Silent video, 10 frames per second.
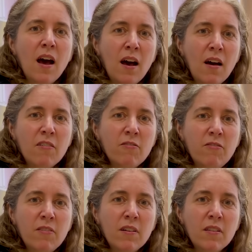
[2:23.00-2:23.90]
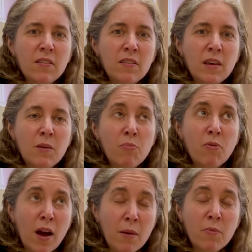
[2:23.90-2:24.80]
of the
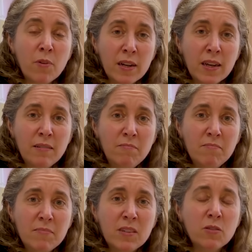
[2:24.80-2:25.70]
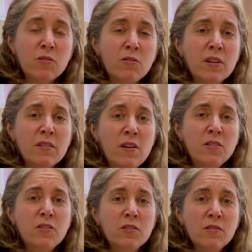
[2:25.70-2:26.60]
prime meridian, zero degrees
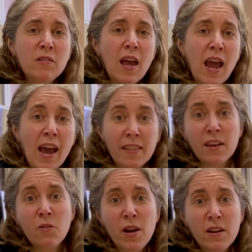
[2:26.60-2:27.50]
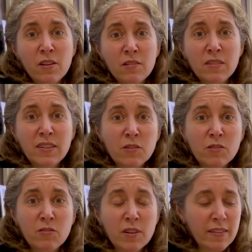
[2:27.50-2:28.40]
longitude, and the equator, zero
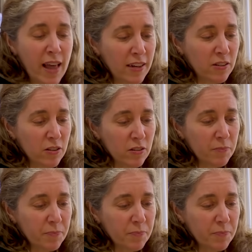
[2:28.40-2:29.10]
degrees latitude.